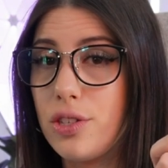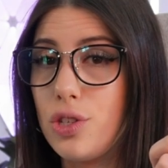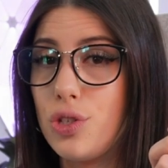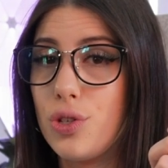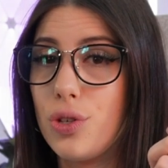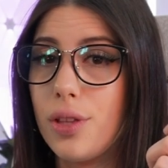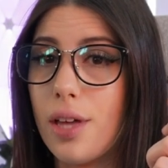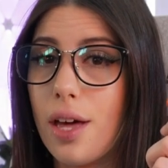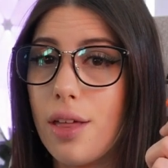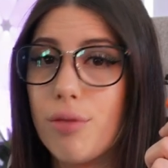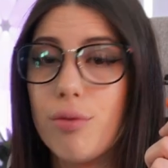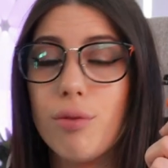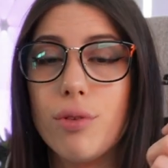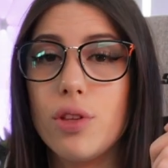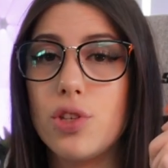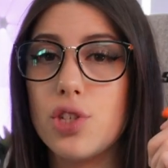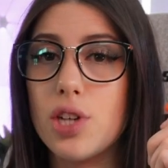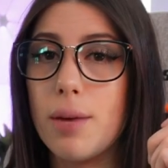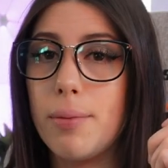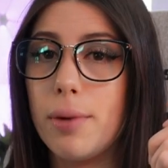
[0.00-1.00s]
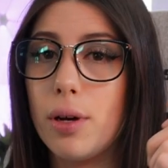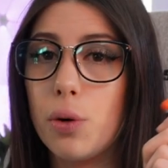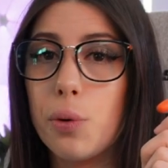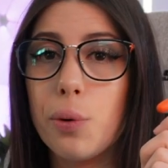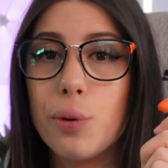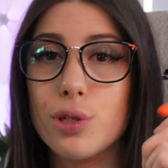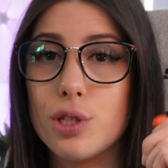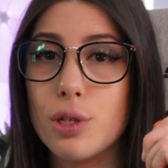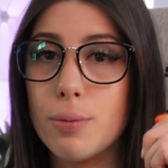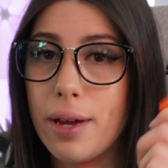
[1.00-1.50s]
to do that through the JBL
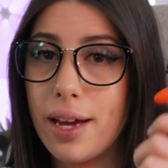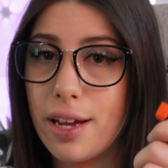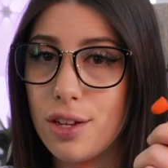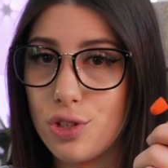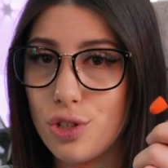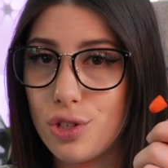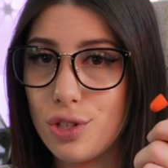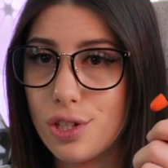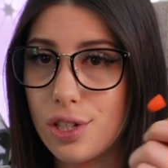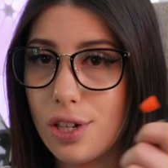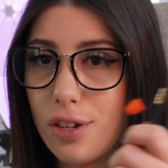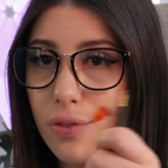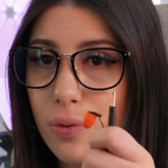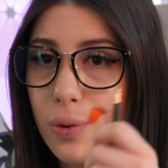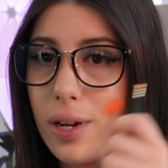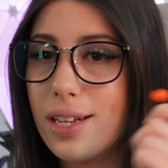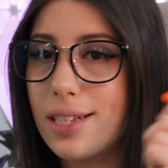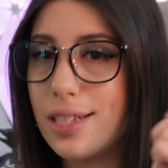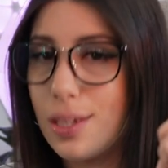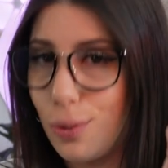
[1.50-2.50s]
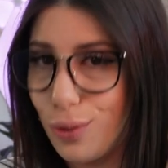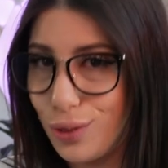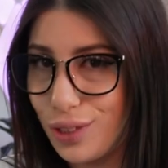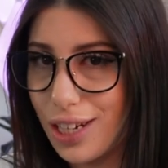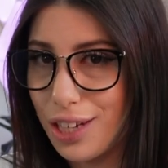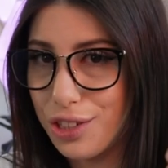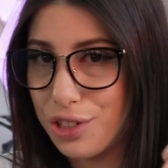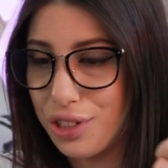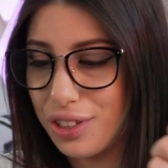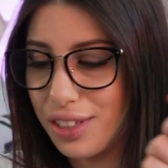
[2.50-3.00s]
Quantum Engine software, so we'll
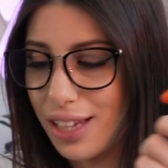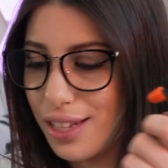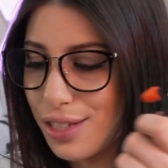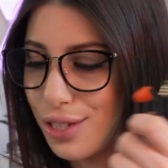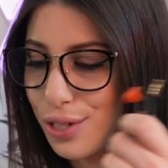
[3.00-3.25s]
touch on that